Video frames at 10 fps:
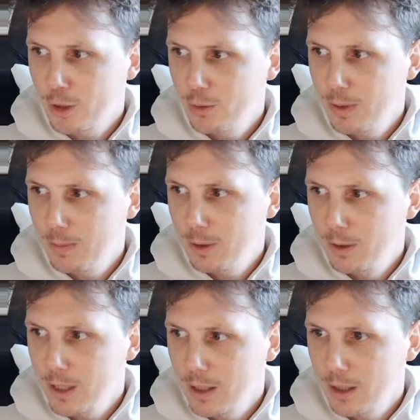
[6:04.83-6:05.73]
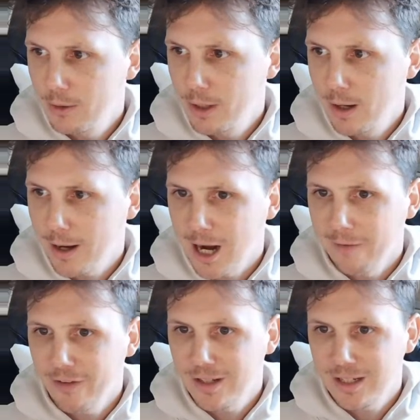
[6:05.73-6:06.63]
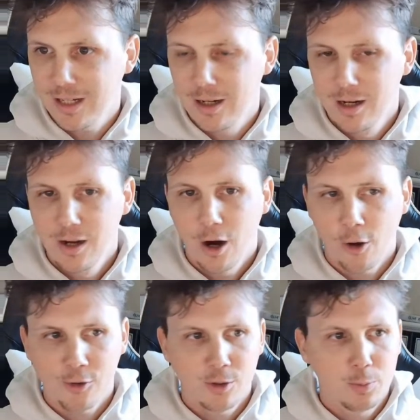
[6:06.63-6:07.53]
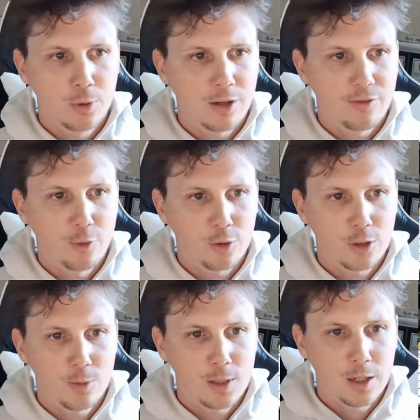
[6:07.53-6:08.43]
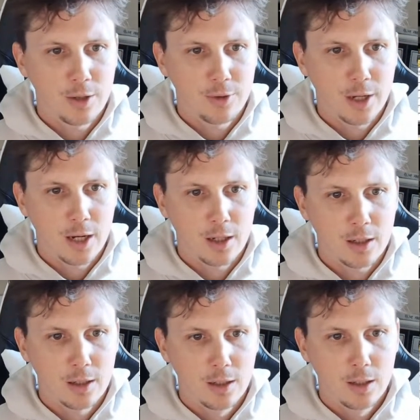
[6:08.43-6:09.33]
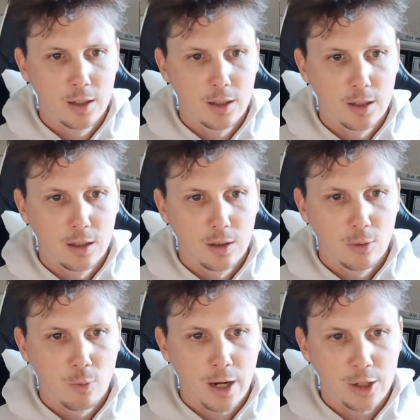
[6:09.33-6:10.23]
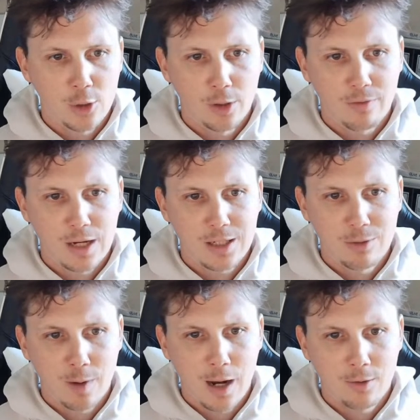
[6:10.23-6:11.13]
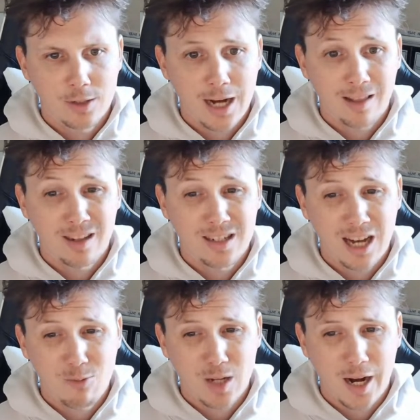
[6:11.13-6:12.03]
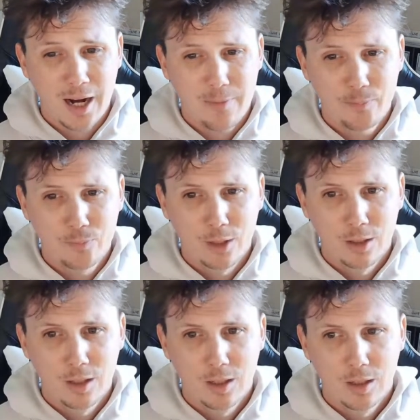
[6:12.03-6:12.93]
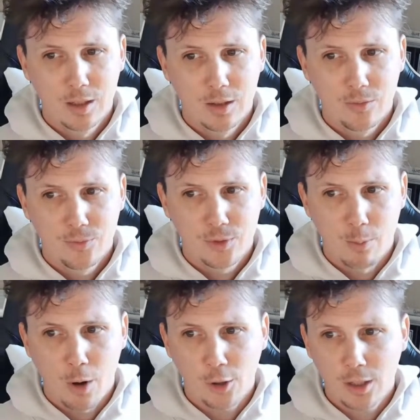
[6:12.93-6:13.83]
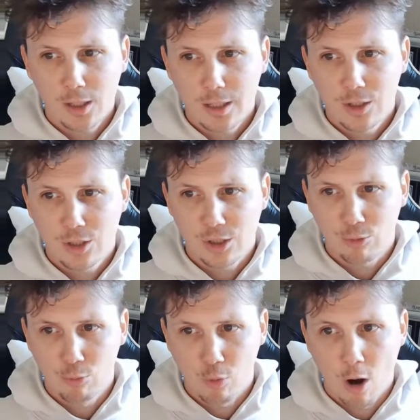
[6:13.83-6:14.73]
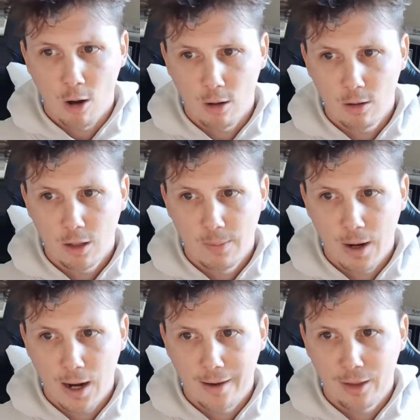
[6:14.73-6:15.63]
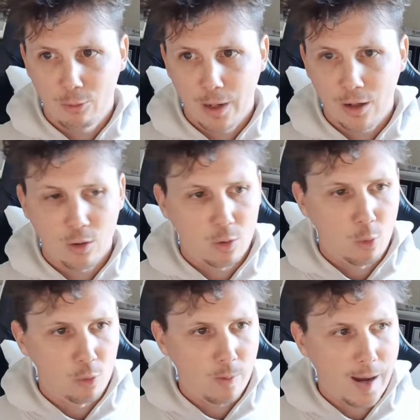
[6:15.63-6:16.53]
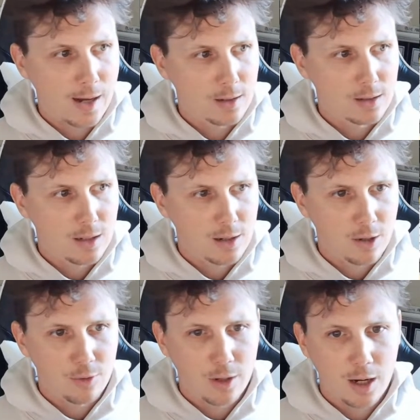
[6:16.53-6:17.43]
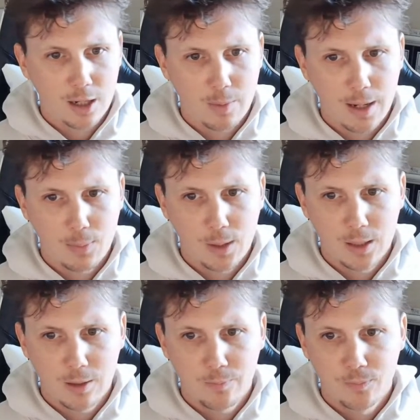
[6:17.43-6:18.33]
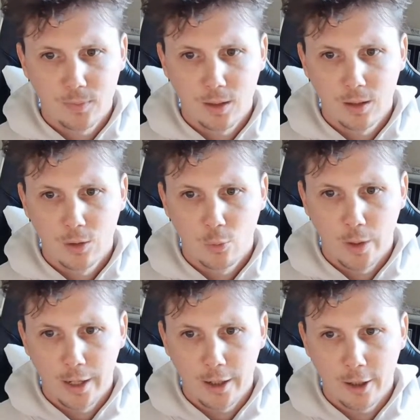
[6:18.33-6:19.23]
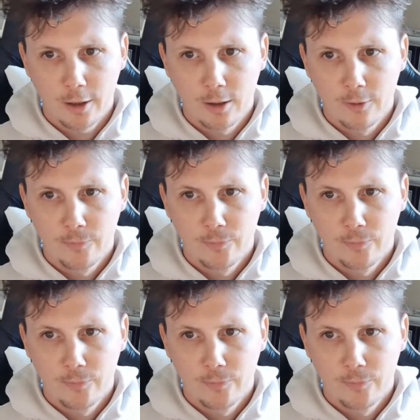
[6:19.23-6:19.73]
QB builds on underdog. Obviously, harder to pull off 4 QB on underdog where you only have 18 rounds. At the same time, the market is just wrong about how they rank quarterbacks on underdog, in my opinion, where,